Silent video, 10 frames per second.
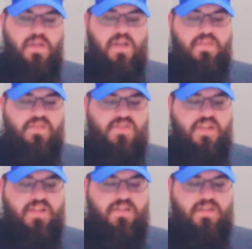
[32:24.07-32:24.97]
And the
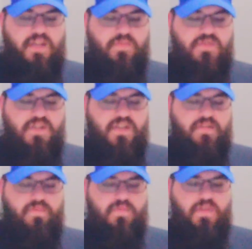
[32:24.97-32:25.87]
second came,
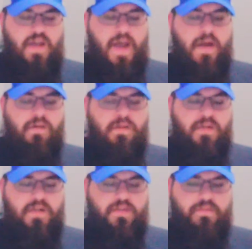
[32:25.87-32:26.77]
saying,
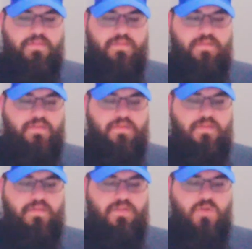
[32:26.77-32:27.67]
Adonai,
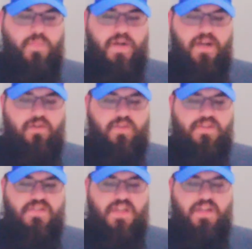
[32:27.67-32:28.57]
your pound
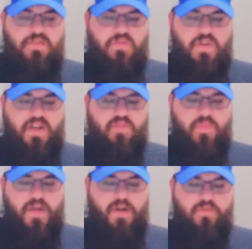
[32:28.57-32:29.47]
has gained 5
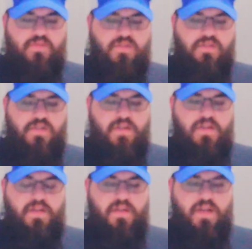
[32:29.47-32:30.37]
pounds.
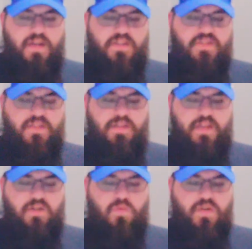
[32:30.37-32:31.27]
And he said
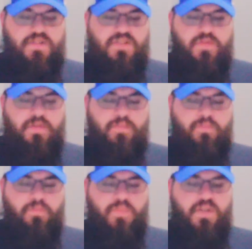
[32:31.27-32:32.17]
likewise to
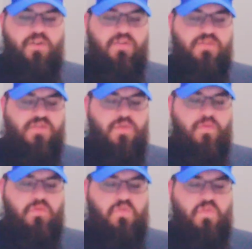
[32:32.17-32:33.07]
him, Be also
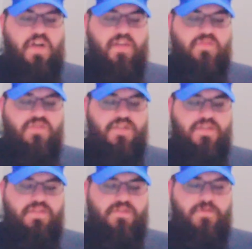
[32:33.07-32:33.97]
over 5
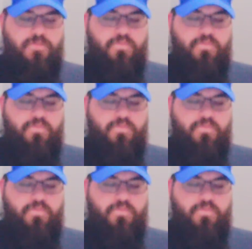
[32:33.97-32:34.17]
cities.